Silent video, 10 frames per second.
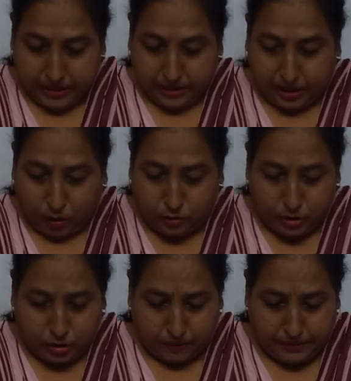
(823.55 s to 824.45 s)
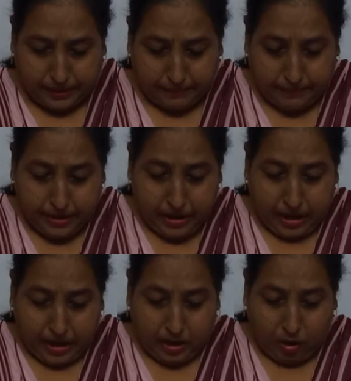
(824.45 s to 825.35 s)
Thousands of them
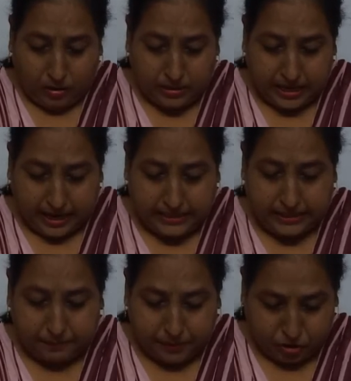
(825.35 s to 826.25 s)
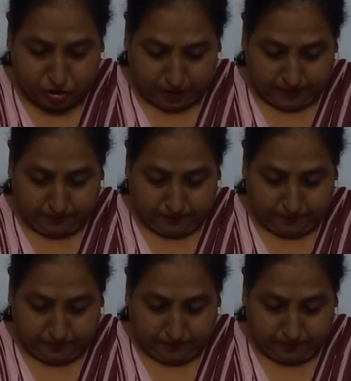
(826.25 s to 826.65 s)
alongside the picture.